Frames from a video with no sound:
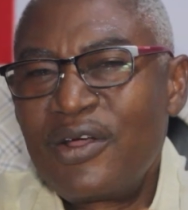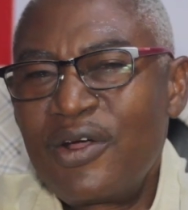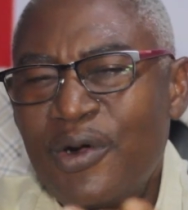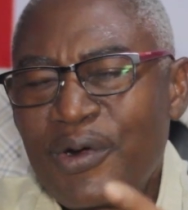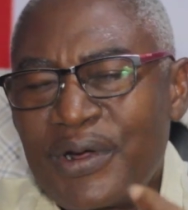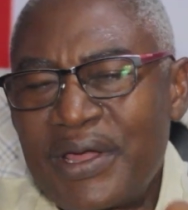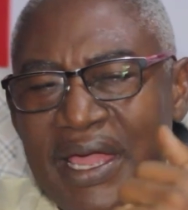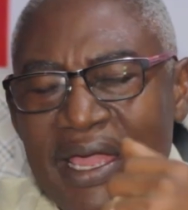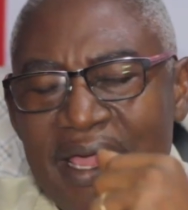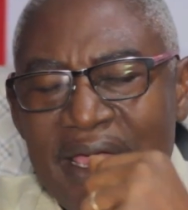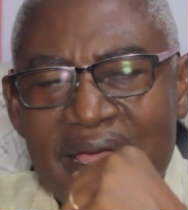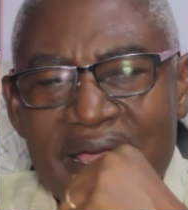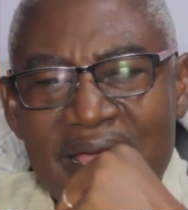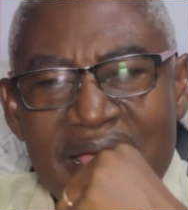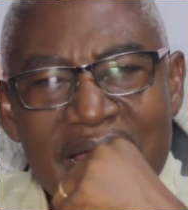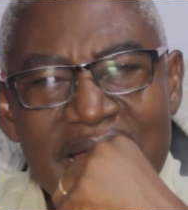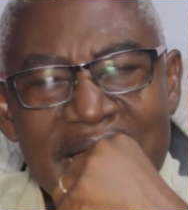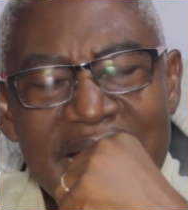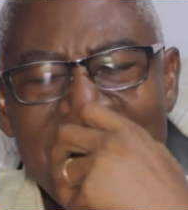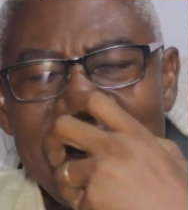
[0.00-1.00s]
okay?
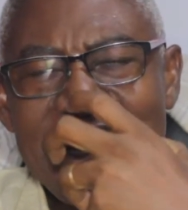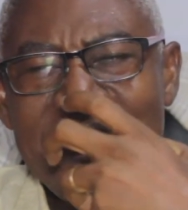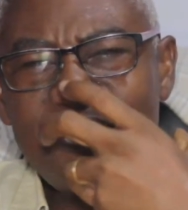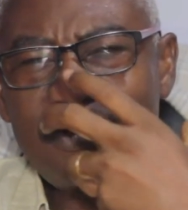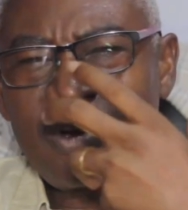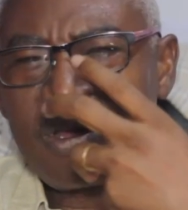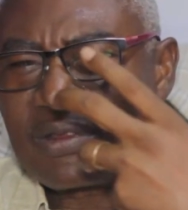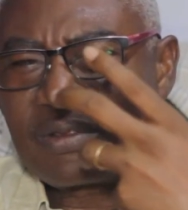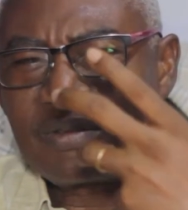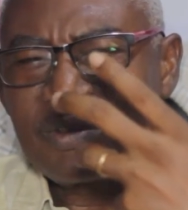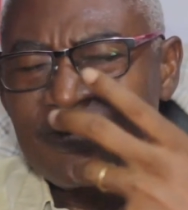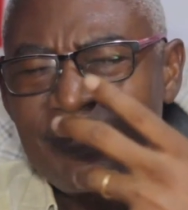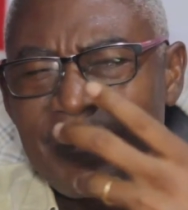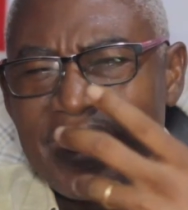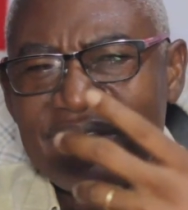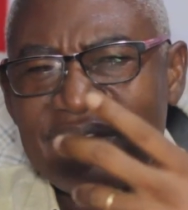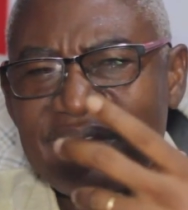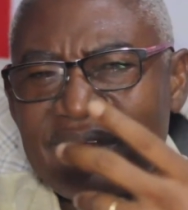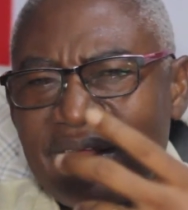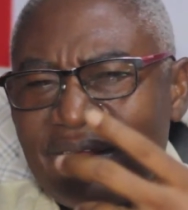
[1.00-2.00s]
And I thought to
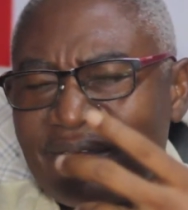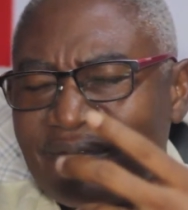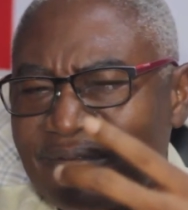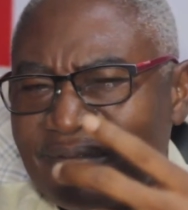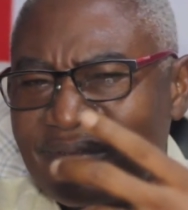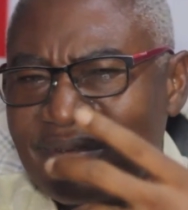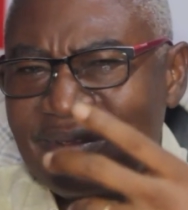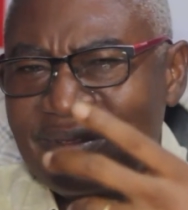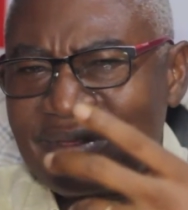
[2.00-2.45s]
myself,